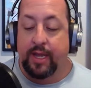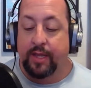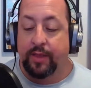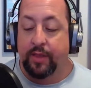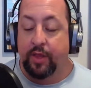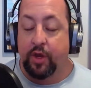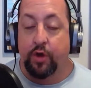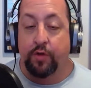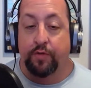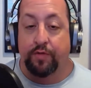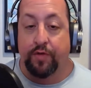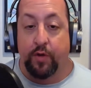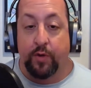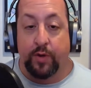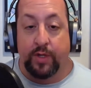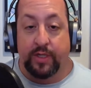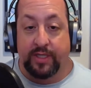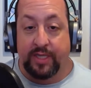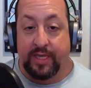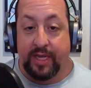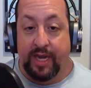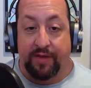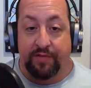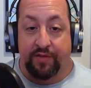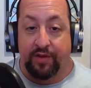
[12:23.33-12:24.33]
They are
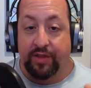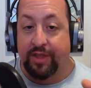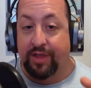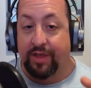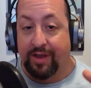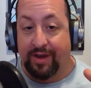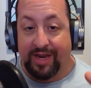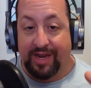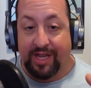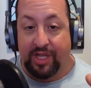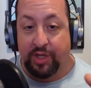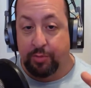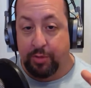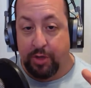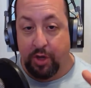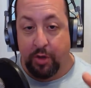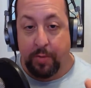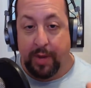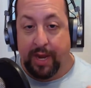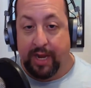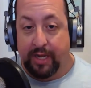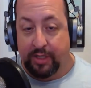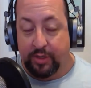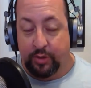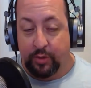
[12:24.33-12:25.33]
focusing everything on HBO
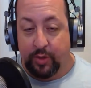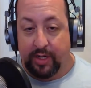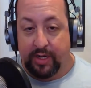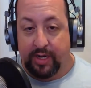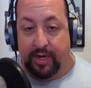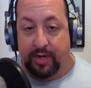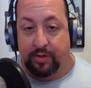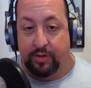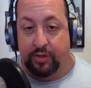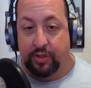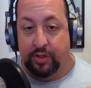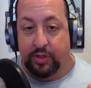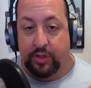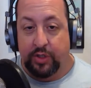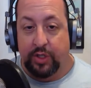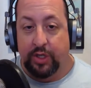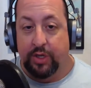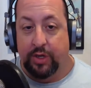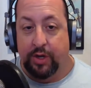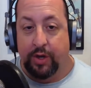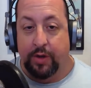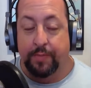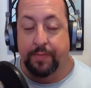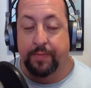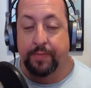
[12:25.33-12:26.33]
Max right now, just so you
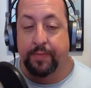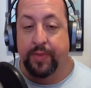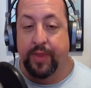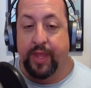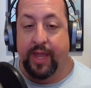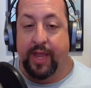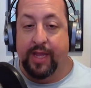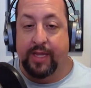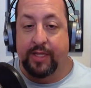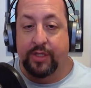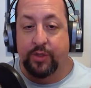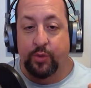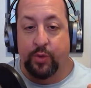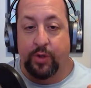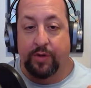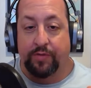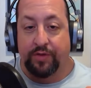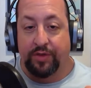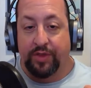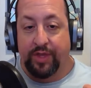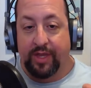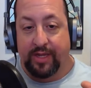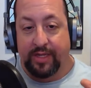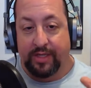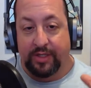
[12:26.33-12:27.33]
know. That's where
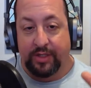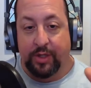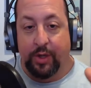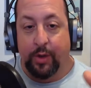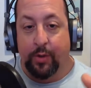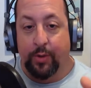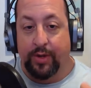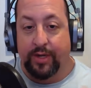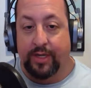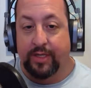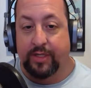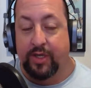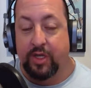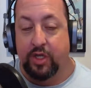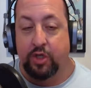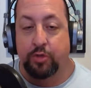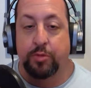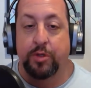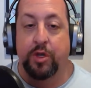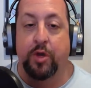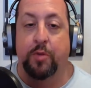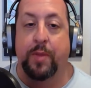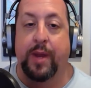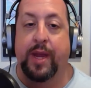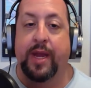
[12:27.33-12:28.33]
everything is going. It's
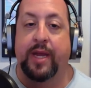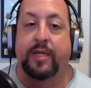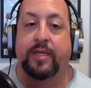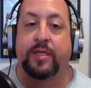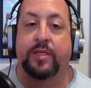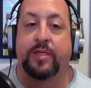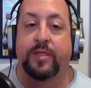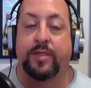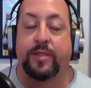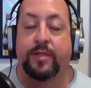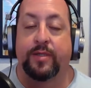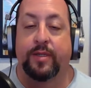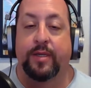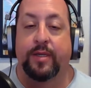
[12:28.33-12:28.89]
HBO Max.